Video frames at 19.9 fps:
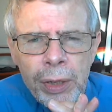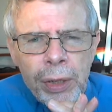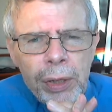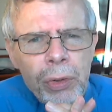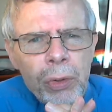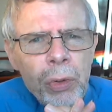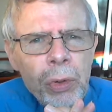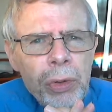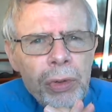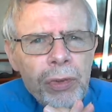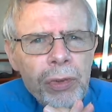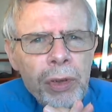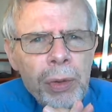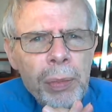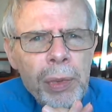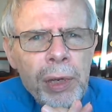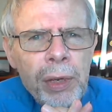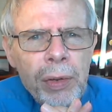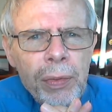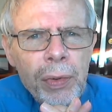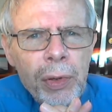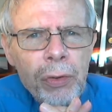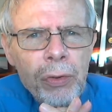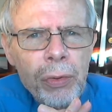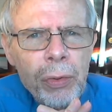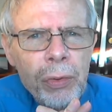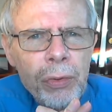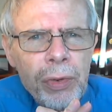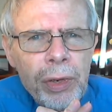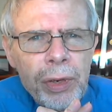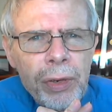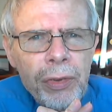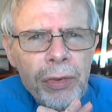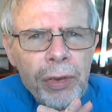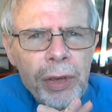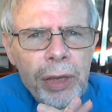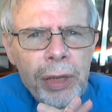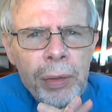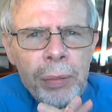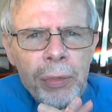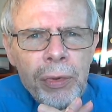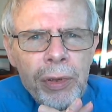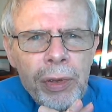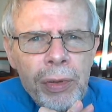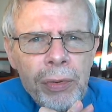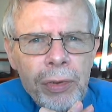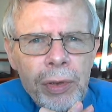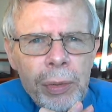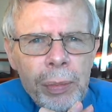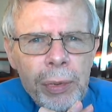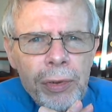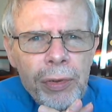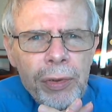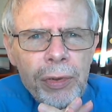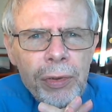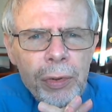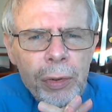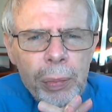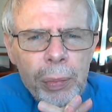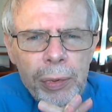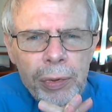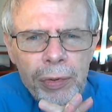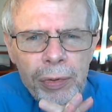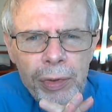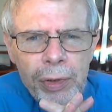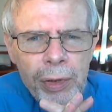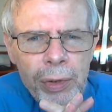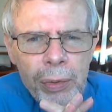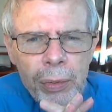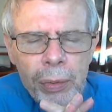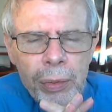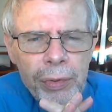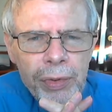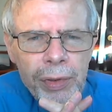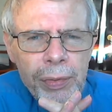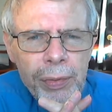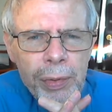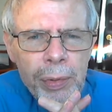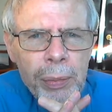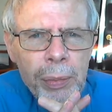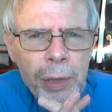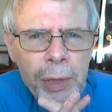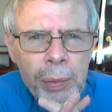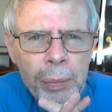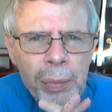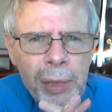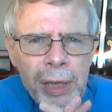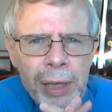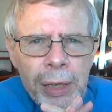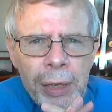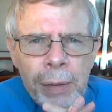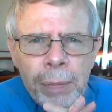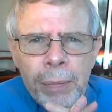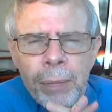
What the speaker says: not some individual trying to set themselves up as a superstar or whatever it might be.